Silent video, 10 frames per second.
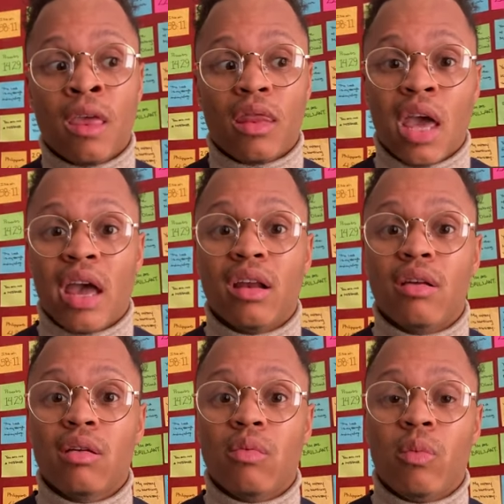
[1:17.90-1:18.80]
that
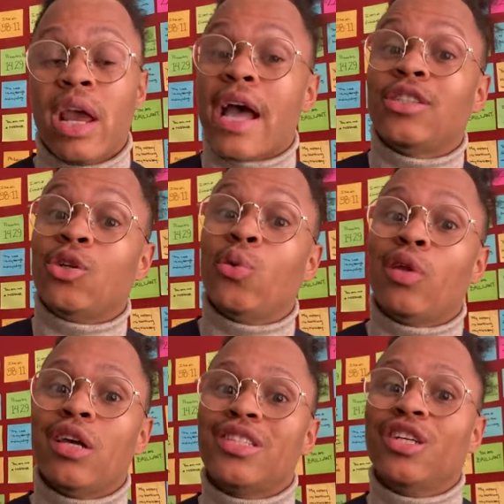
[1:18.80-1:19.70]
we had to do
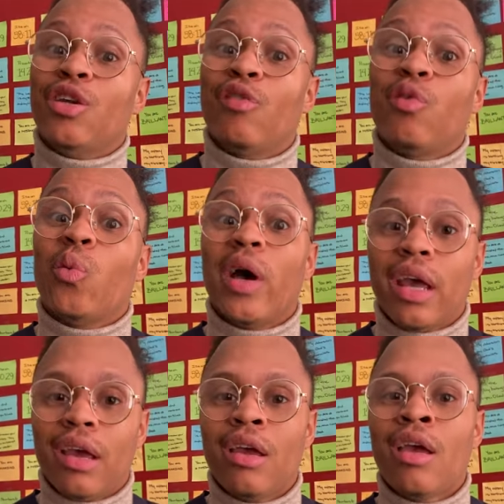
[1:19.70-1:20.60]
things a different way.
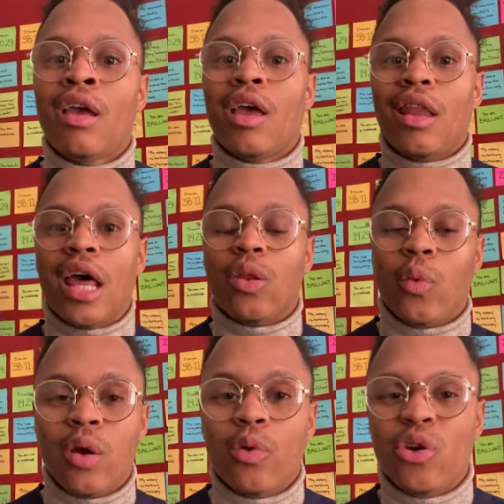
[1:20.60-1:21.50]
That the
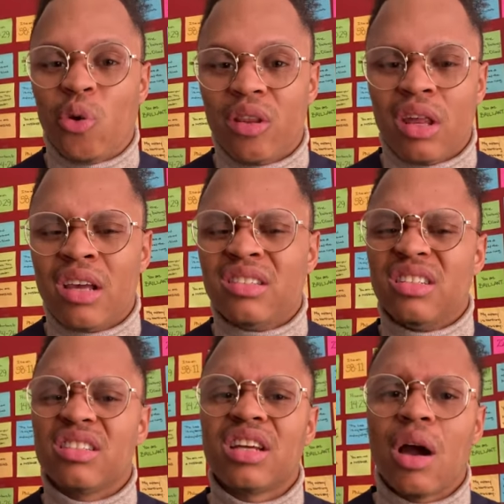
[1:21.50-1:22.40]
way we're doing things
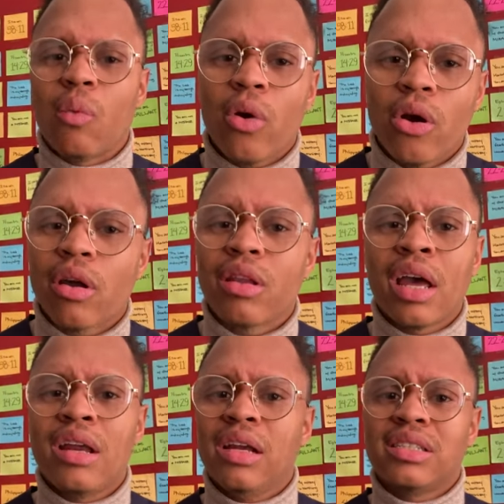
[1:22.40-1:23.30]
does not work,
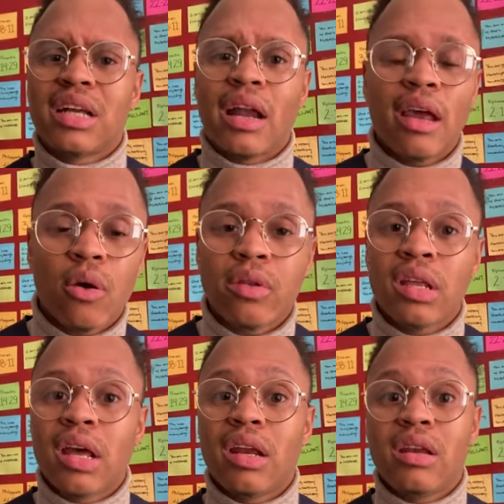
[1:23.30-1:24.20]
that it is not healthy,
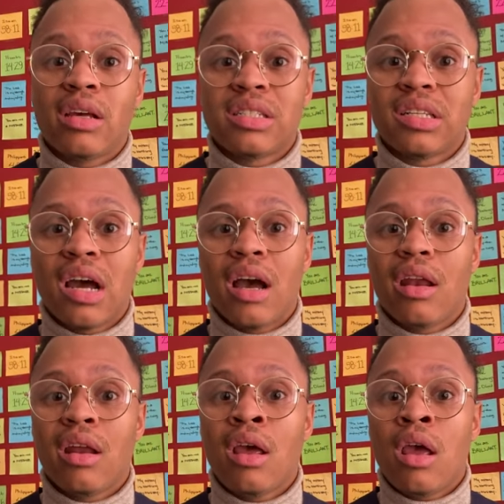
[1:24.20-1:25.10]
that it does
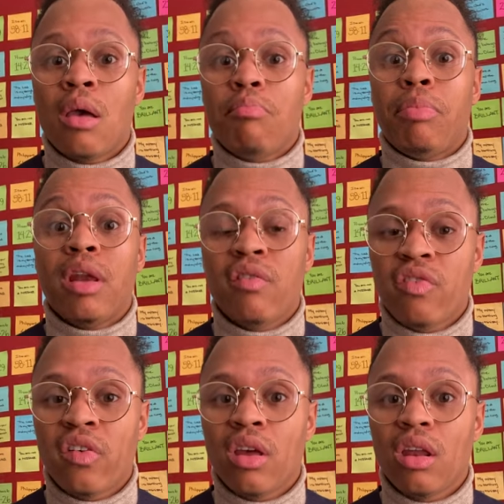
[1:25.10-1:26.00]
not
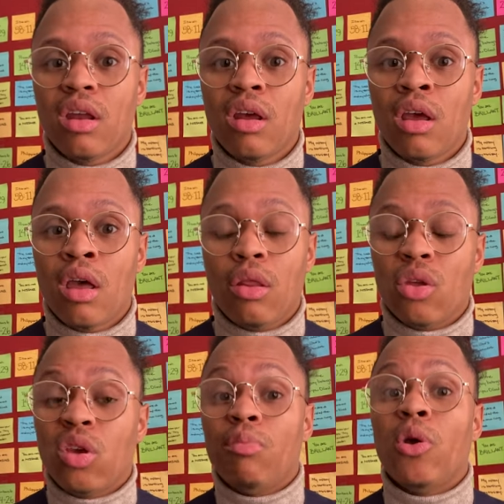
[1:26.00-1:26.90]
benefit
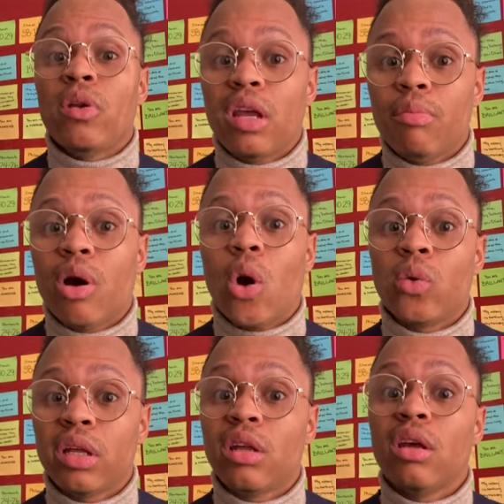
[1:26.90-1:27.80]
the community, but
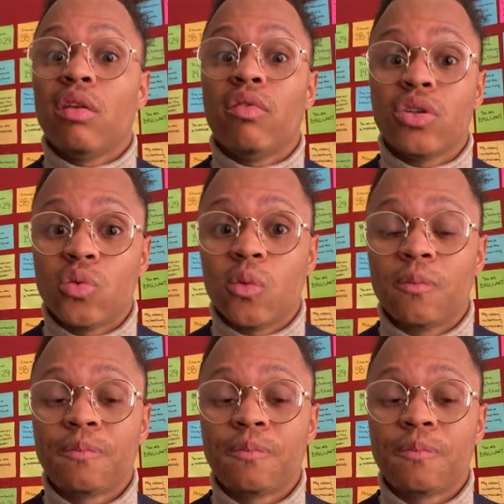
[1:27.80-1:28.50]
only the individual.